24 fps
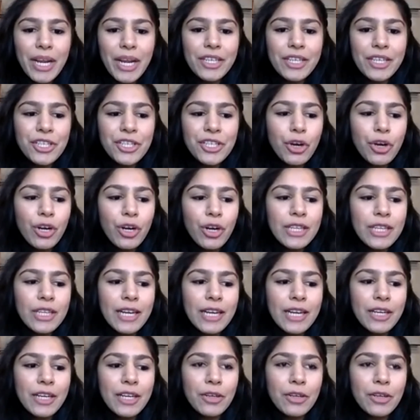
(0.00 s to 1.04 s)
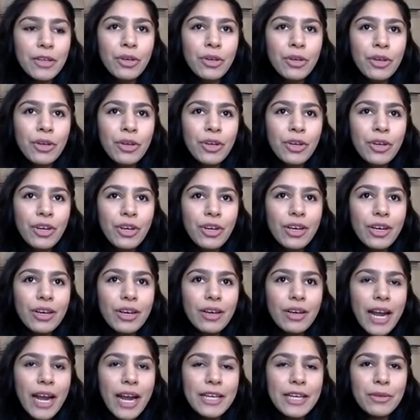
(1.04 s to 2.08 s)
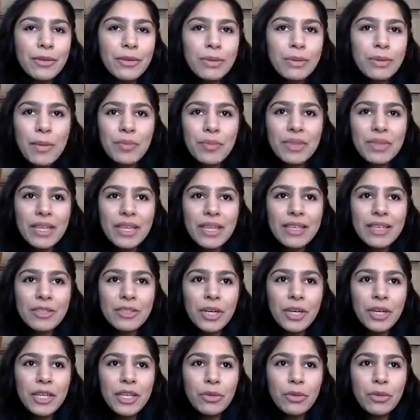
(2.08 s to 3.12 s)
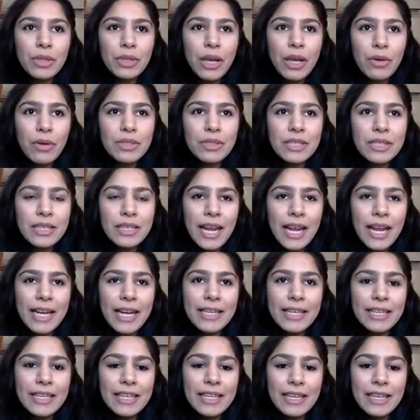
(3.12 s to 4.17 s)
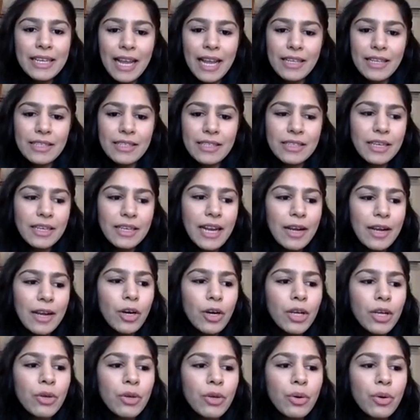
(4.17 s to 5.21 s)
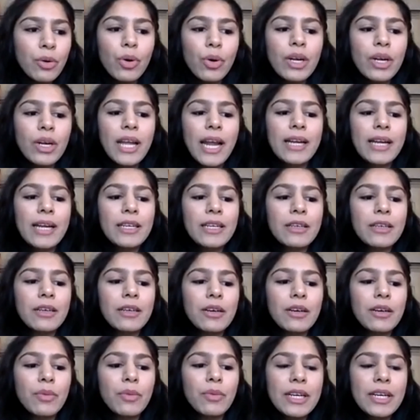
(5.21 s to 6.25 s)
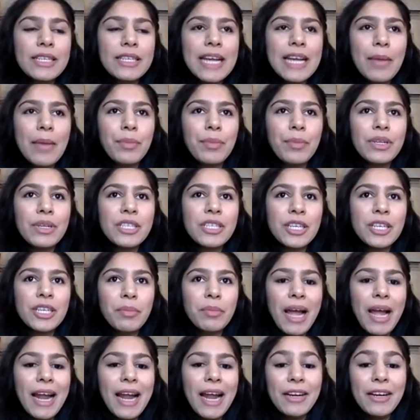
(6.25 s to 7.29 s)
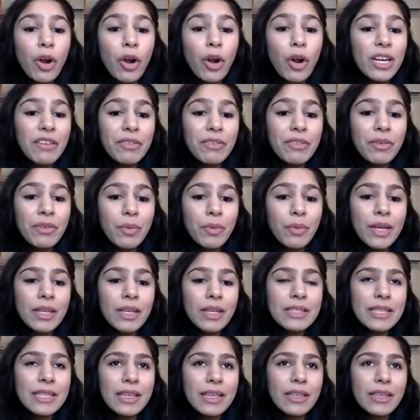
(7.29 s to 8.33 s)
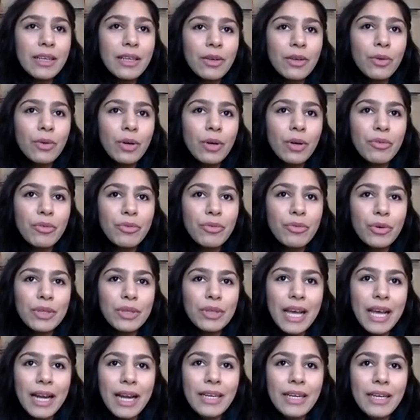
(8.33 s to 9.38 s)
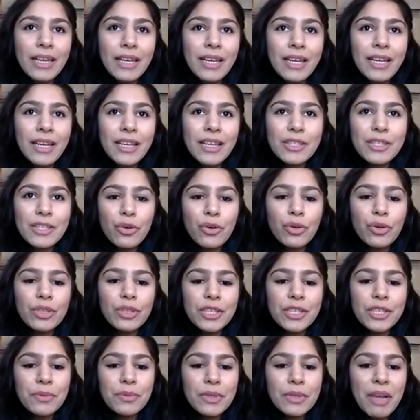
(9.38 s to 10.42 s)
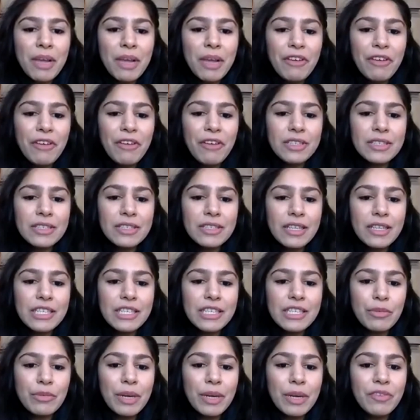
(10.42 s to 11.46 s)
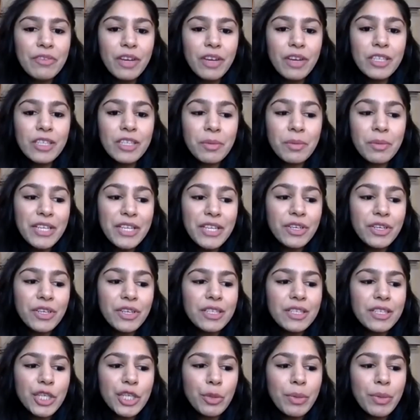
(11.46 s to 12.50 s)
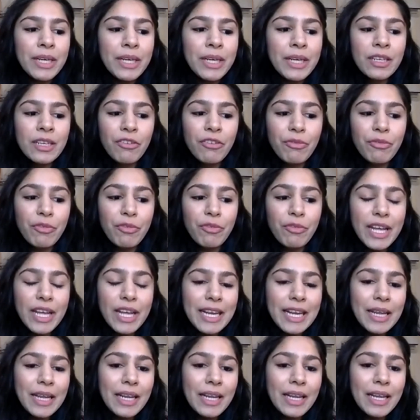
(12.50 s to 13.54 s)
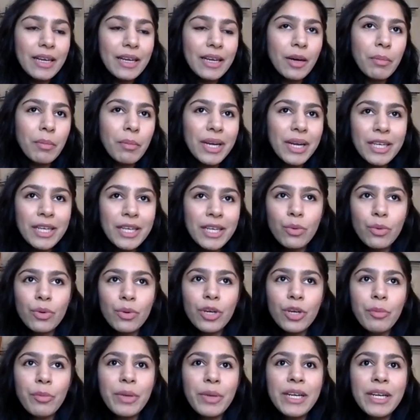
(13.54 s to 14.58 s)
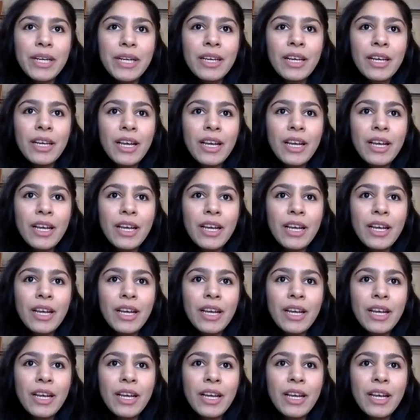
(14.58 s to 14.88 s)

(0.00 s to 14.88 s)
and made sure that, you know, I do something. So in 2019, last year, I got a gold at World Championship. I had not even won a single gold before that. So this was my first achievement, first major achievement in a very big tournament,